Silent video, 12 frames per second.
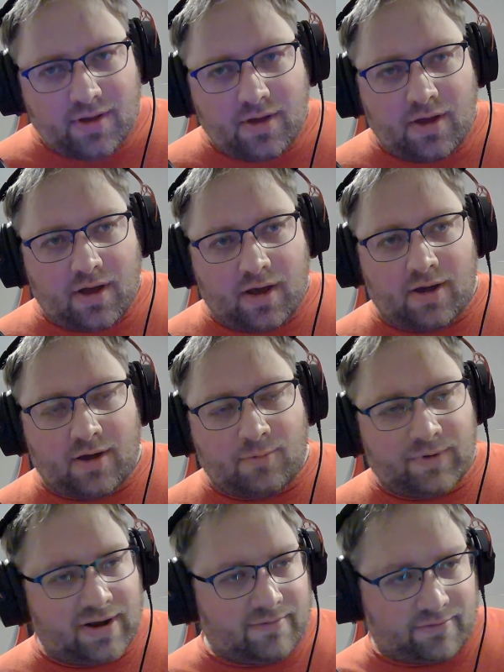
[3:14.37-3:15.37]
uh,
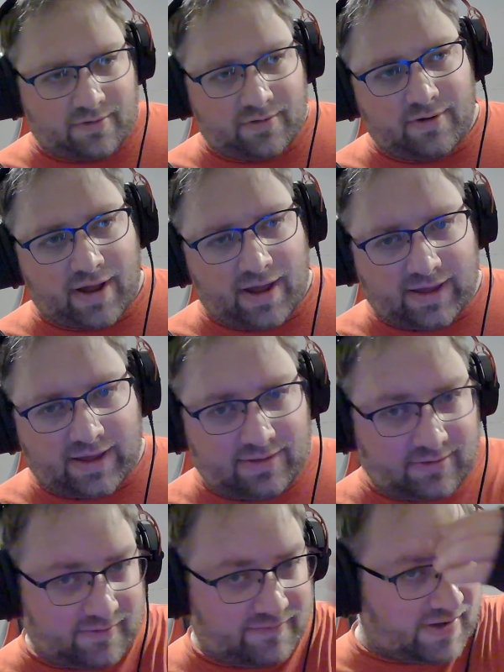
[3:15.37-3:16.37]
whenever I get
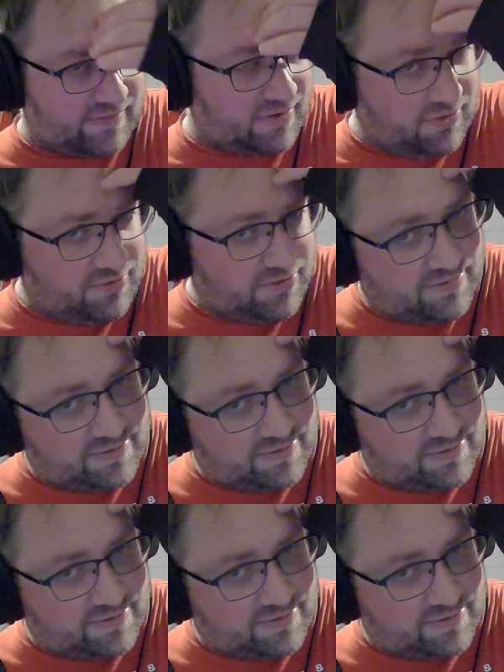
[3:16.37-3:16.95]
to 500